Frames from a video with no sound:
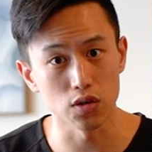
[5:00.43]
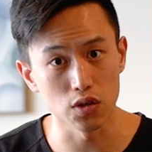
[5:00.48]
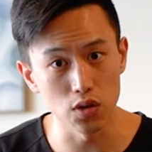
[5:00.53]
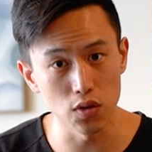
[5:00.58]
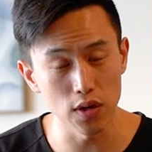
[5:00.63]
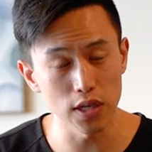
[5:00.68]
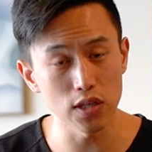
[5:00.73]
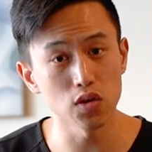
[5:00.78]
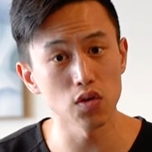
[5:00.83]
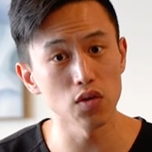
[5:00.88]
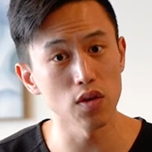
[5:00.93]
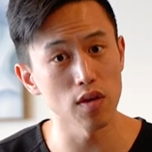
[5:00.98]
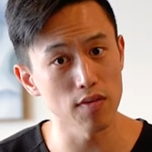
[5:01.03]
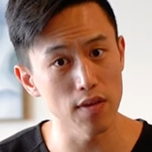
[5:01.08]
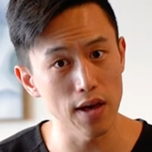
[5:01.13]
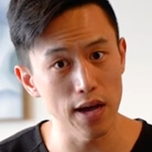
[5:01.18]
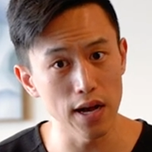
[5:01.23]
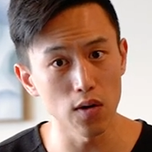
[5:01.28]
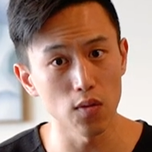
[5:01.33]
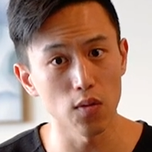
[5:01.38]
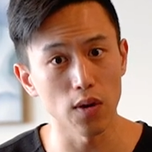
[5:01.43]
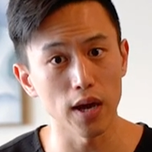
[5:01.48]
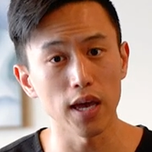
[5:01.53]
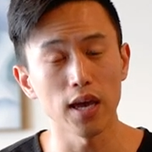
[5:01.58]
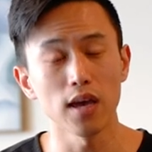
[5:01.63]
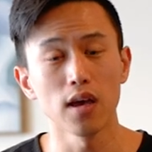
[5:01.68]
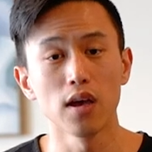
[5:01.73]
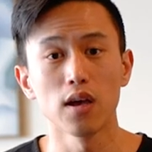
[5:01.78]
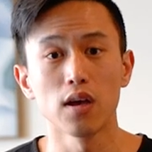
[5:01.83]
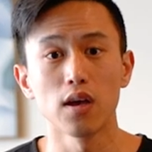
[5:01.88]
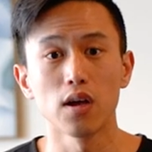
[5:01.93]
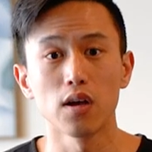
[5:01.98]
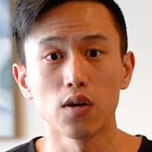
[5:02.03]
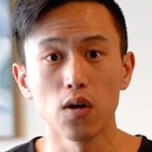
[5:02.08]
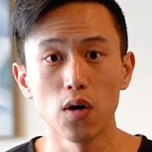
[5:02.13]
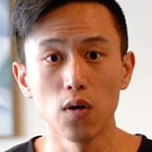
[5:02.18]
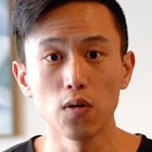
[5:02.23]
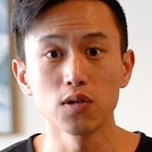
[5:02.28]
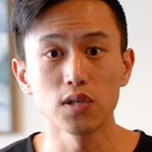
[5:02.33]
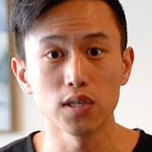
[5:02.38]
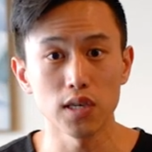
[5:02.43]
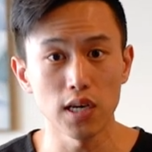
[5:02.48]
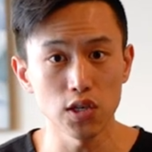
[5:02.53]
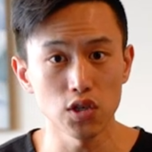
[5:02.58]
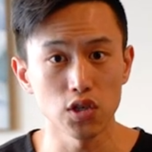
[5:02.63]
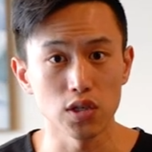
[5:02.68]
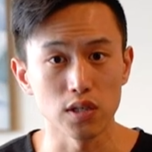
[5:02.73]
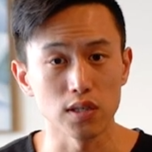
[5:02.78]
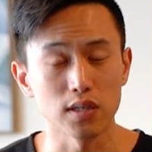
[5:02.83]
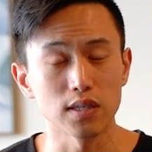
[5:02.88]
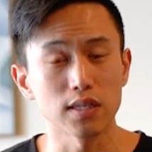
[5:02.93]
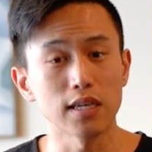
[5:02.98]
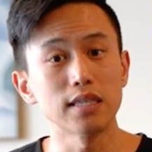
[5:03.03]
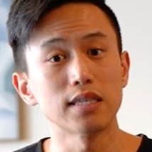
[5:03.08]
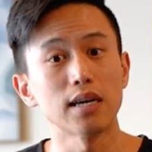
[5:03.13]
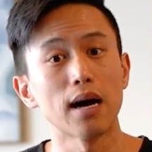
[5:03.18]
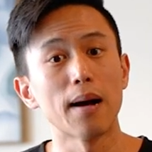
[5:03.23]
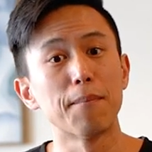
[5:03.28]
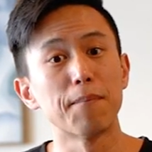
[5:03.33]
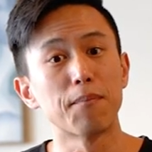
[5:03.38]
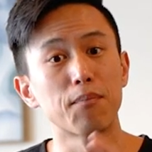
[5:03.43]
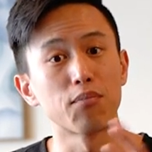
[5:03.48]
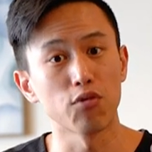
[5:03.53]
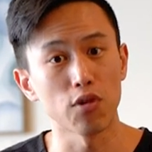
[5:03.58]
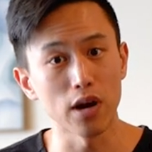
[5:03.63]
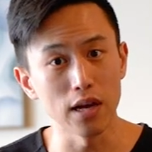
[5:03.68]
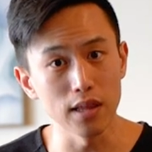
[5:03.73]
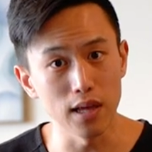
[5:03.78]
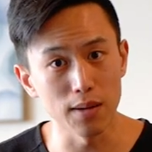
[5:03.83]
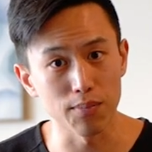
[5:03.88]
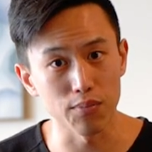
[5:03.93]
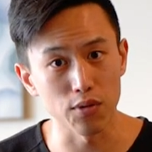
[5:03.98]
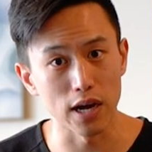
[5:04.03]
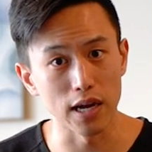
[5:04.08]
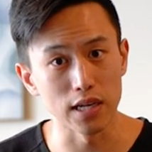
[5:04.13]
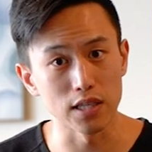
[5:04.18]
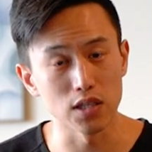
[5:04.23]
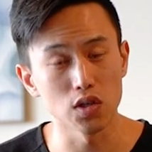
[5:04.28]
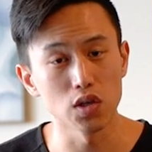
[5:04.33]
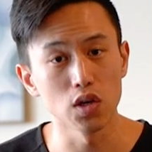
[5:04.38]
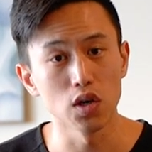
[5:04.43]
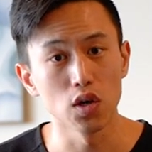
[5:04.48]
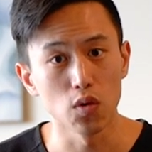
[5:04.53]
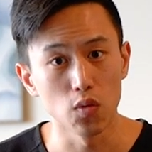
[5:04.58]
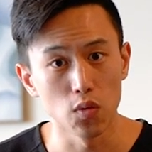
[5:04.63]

doing. So then that way, ghost kitchens, these umbrella brands,